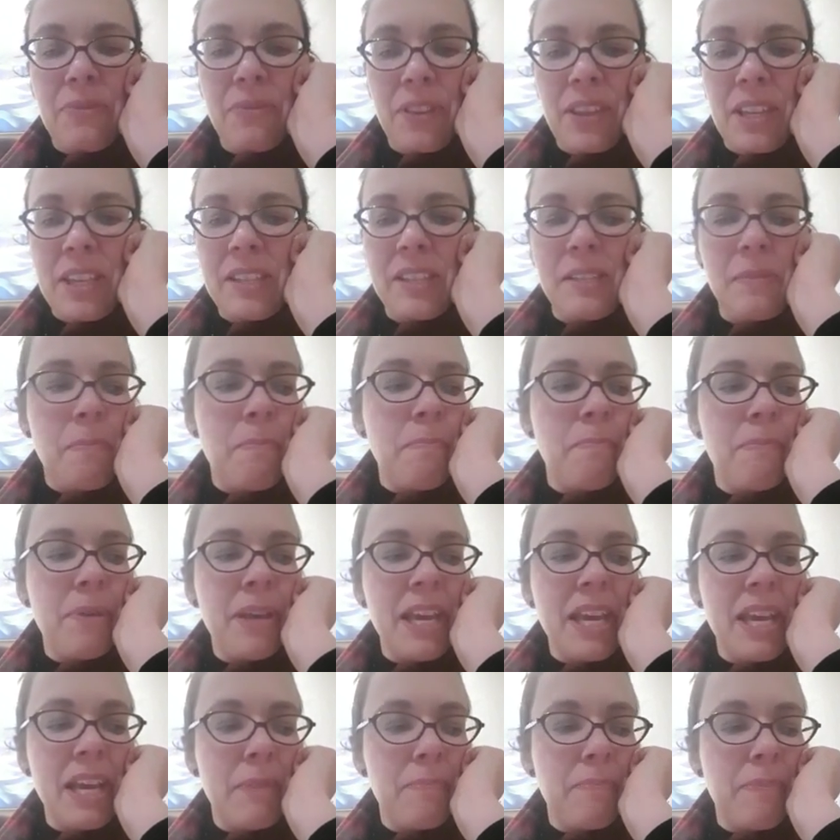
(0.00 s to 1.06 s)
for this
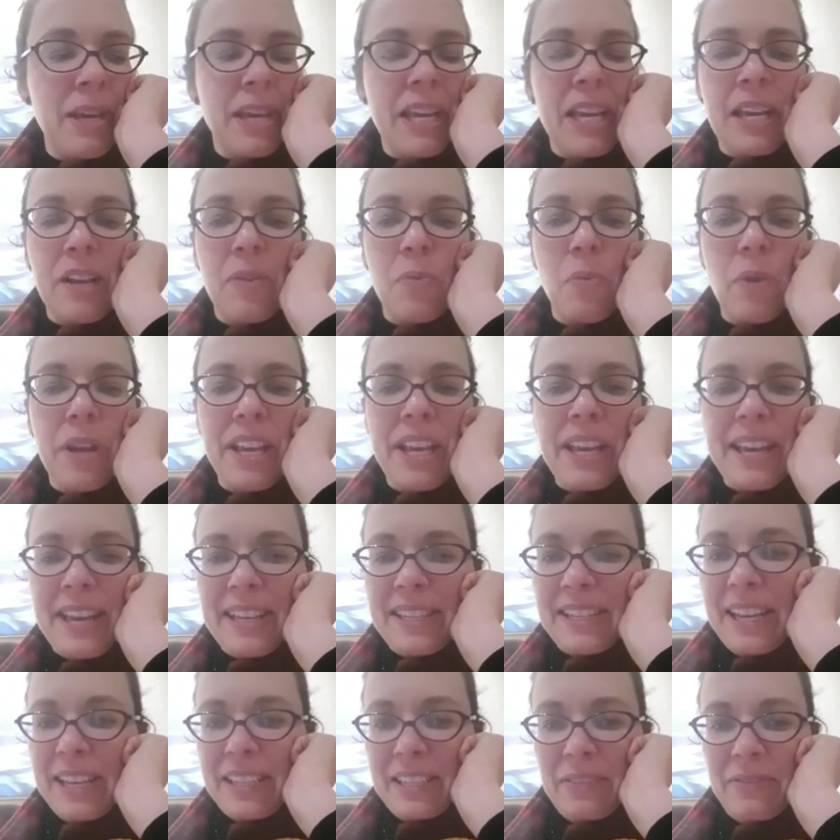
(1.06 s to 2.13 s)
big, big
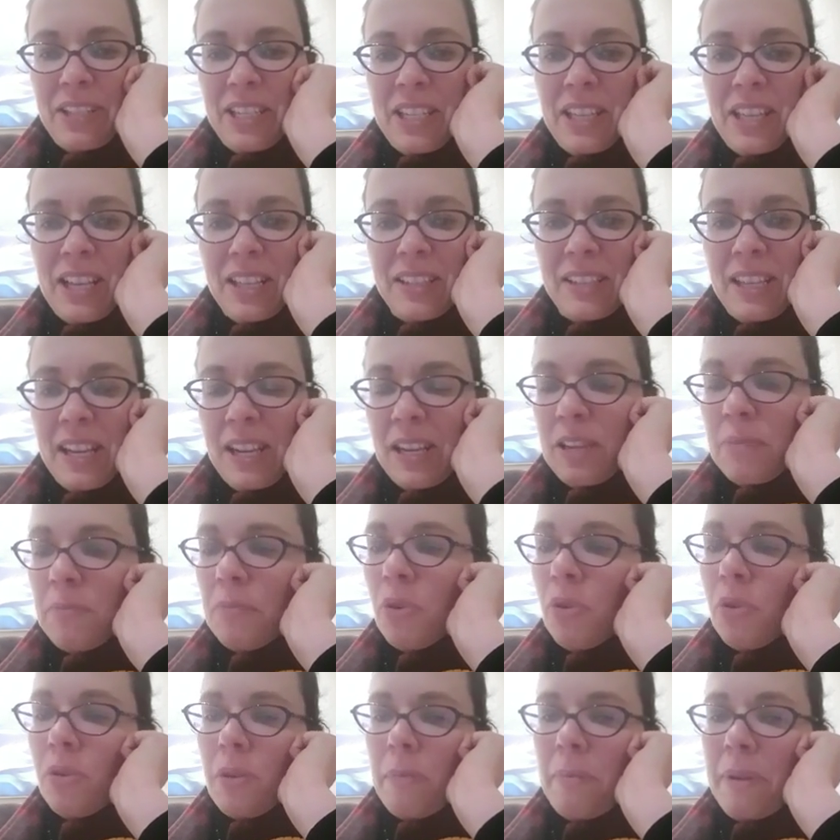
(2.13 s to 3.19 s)
weekend activity that I'll tell you
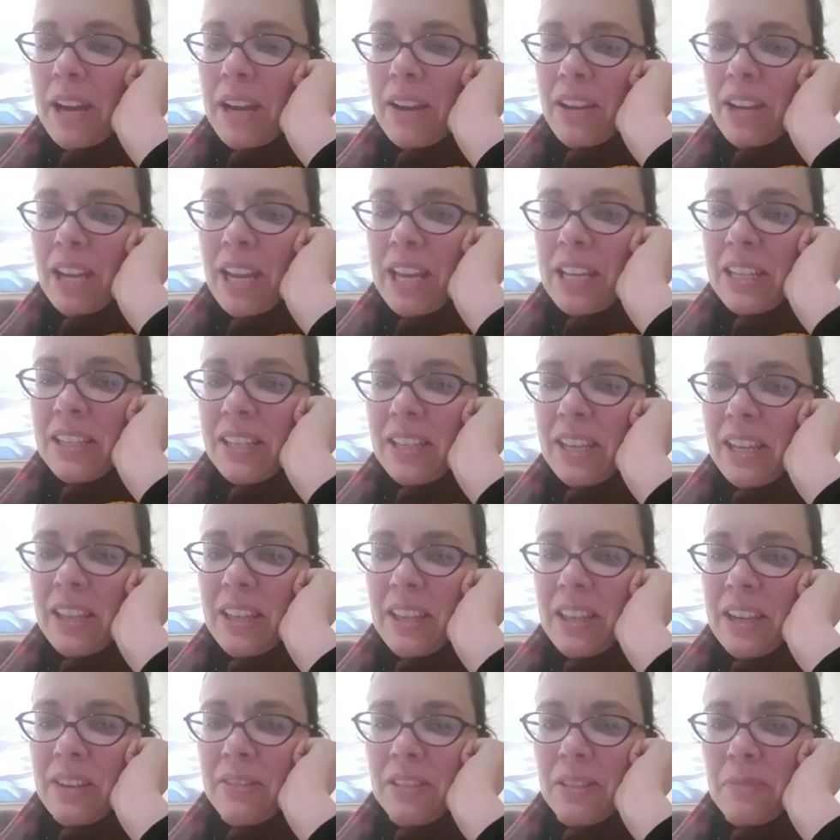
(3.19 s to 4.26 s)
more about later.
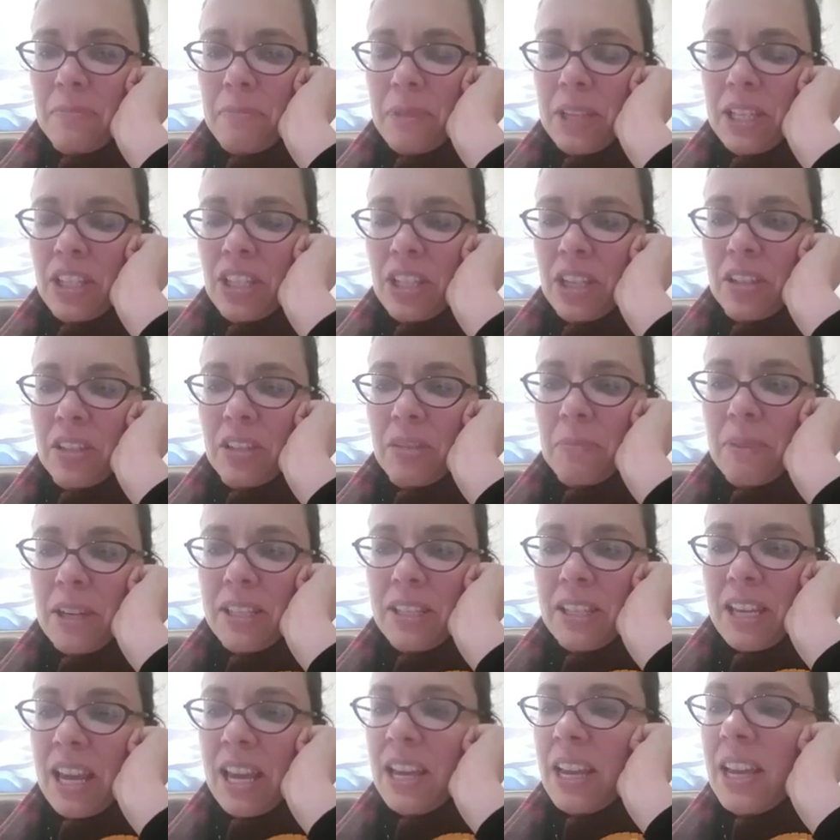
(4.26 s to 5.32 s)
That was a big chunk of my
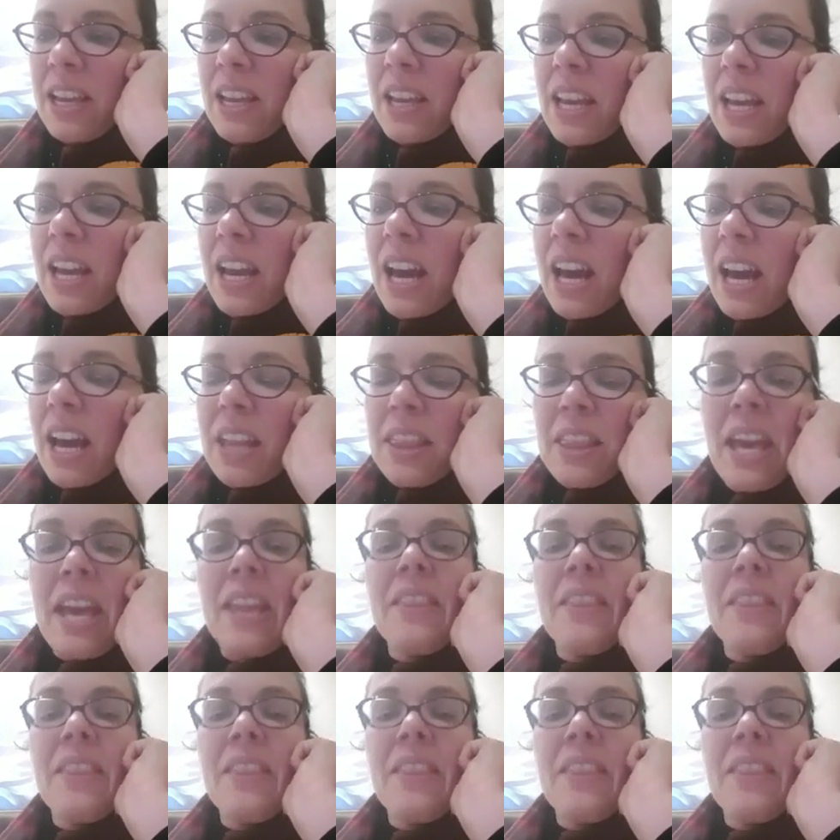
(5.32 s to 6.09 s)
day. And